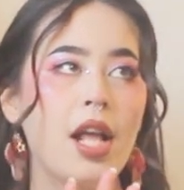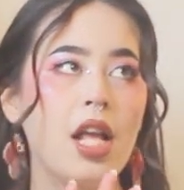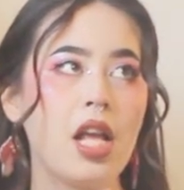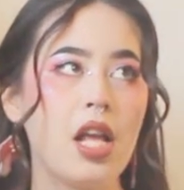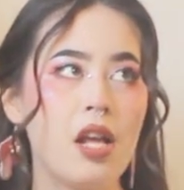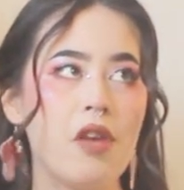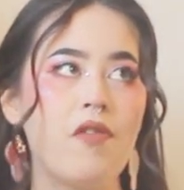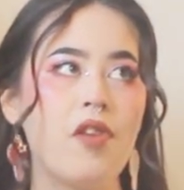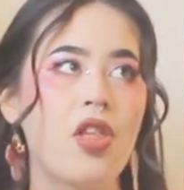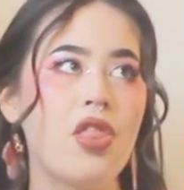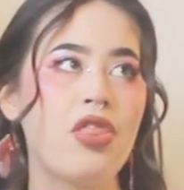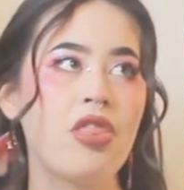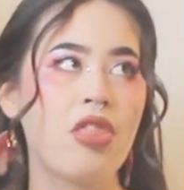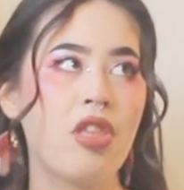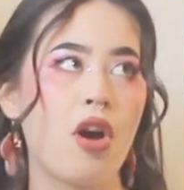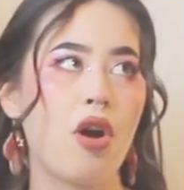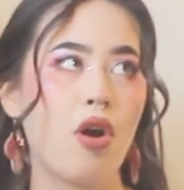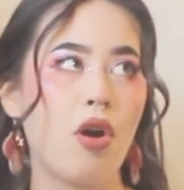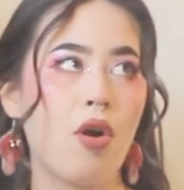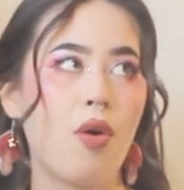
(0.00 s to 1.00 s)
even
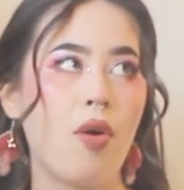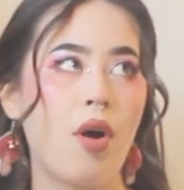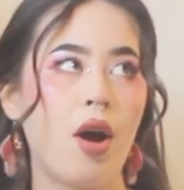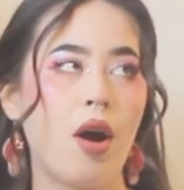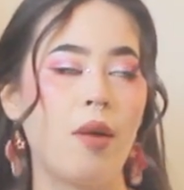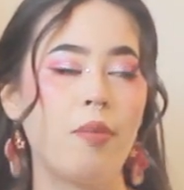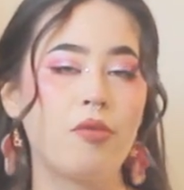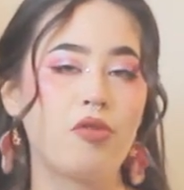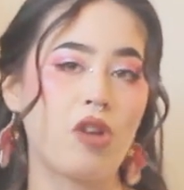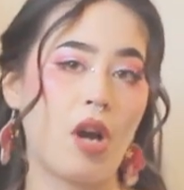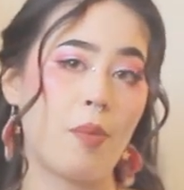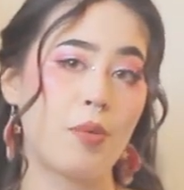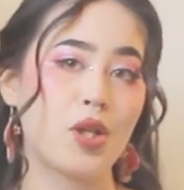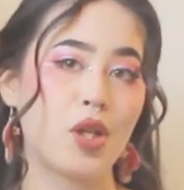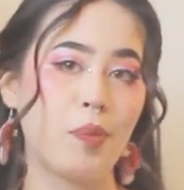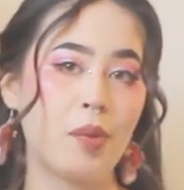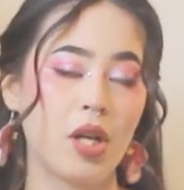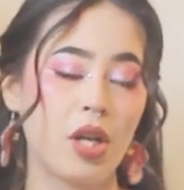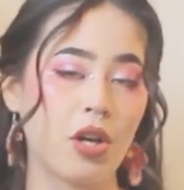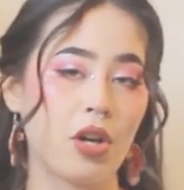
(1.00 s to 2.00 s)
though drop
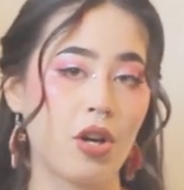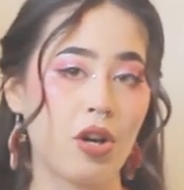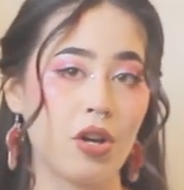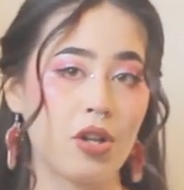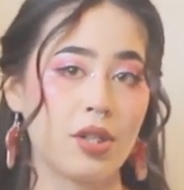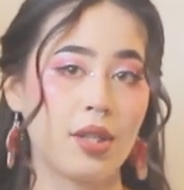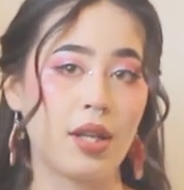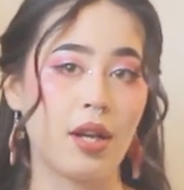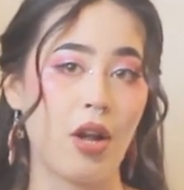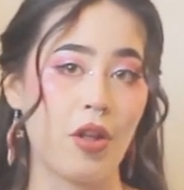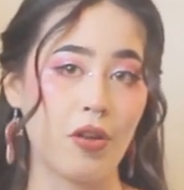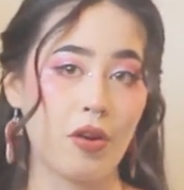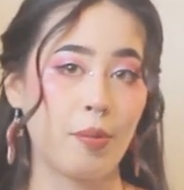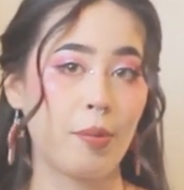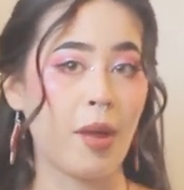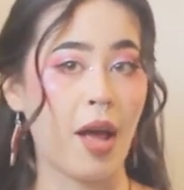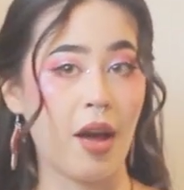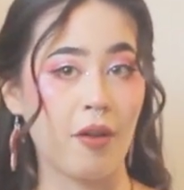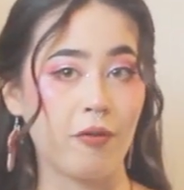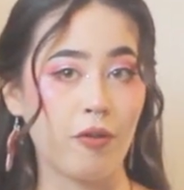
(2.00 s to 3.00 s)
shipping occurs on other
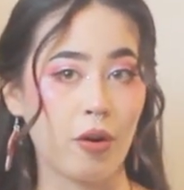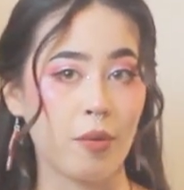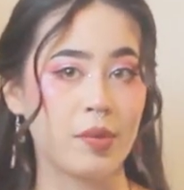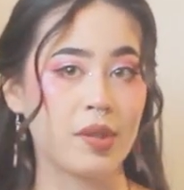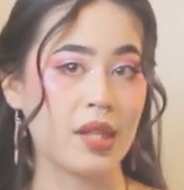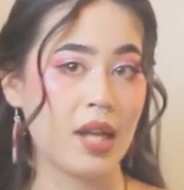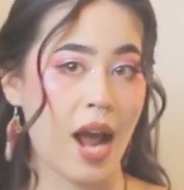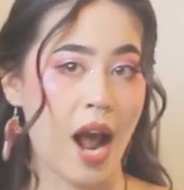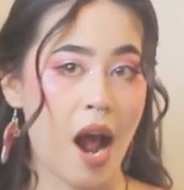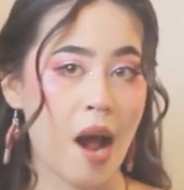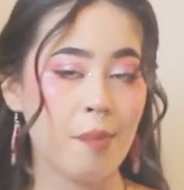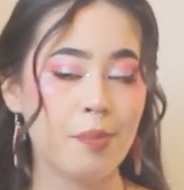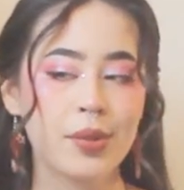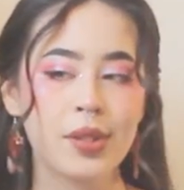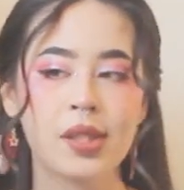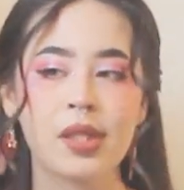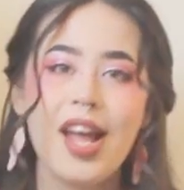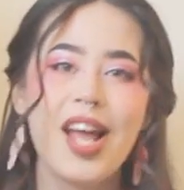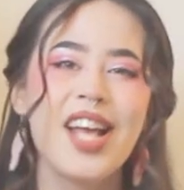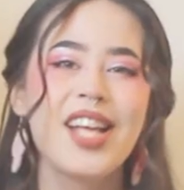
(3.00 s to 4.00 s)
platforms and
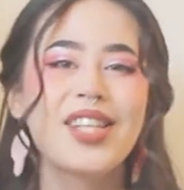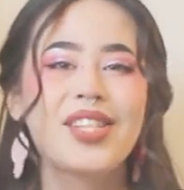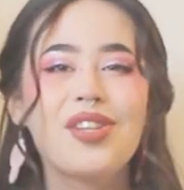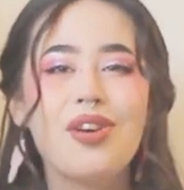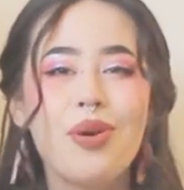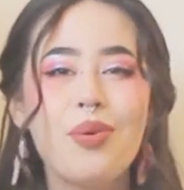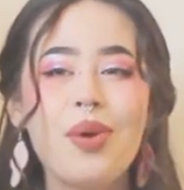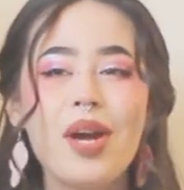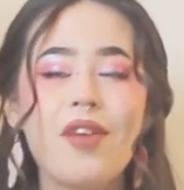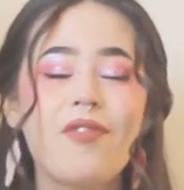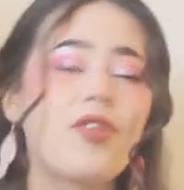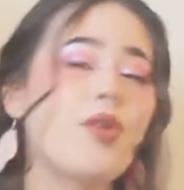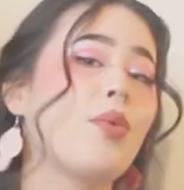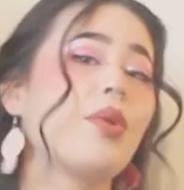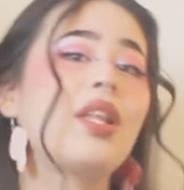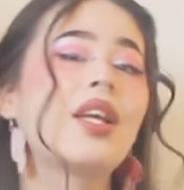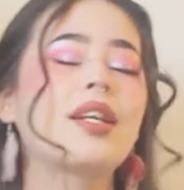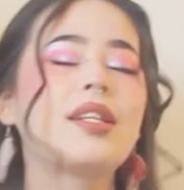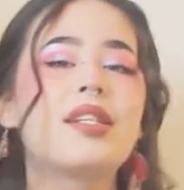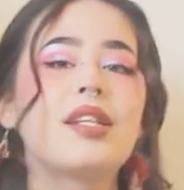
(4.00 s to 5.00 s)
apps. So if you
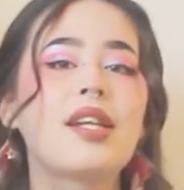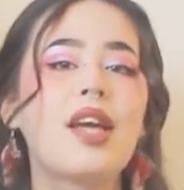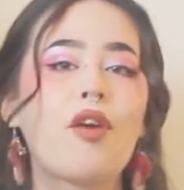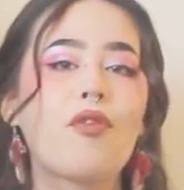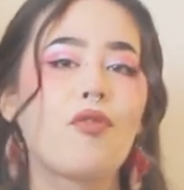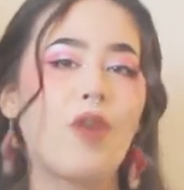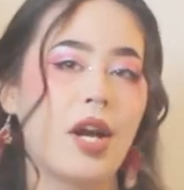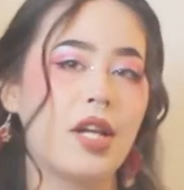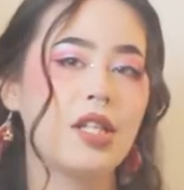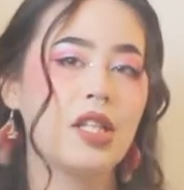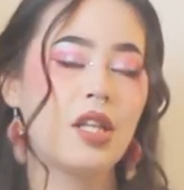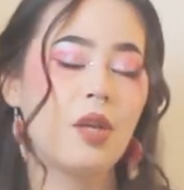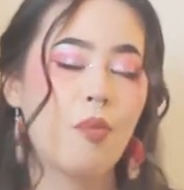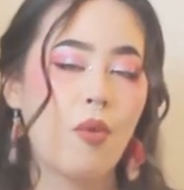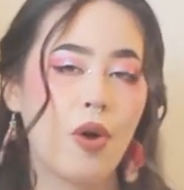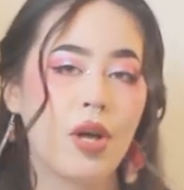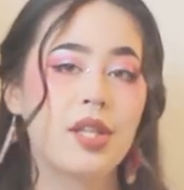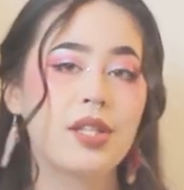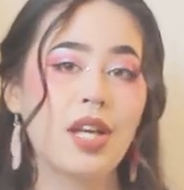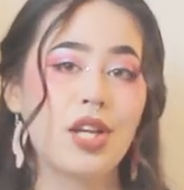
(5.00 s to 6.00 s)
would like to get right to the
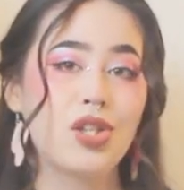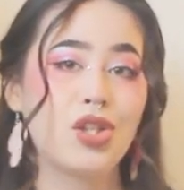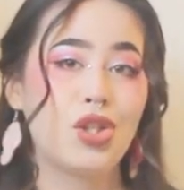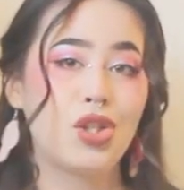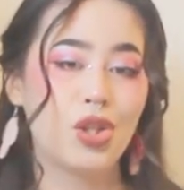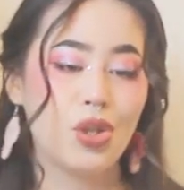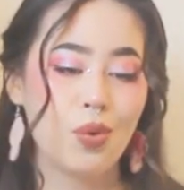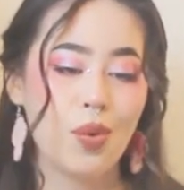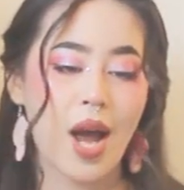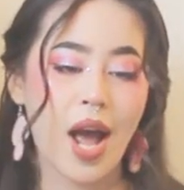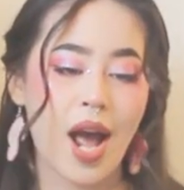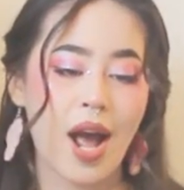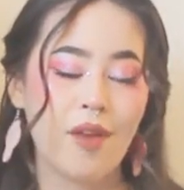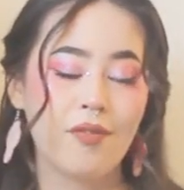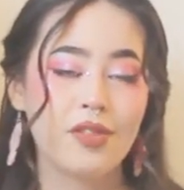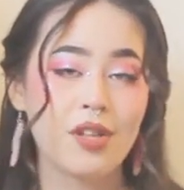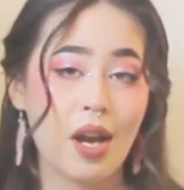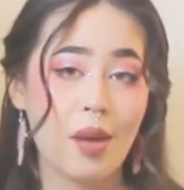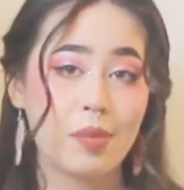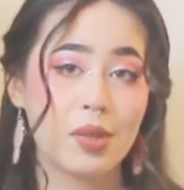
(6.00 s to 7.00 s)
points, I do have
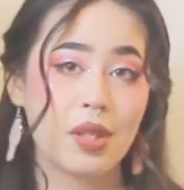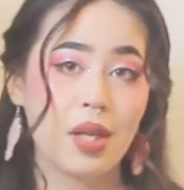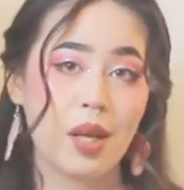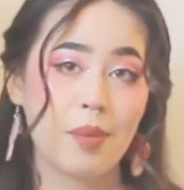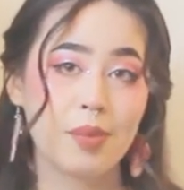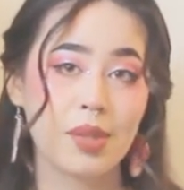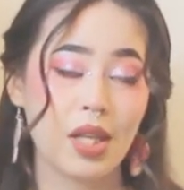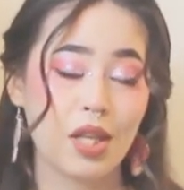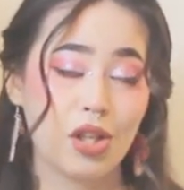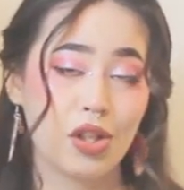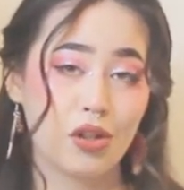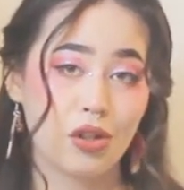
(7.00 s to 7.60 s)
timestamps in the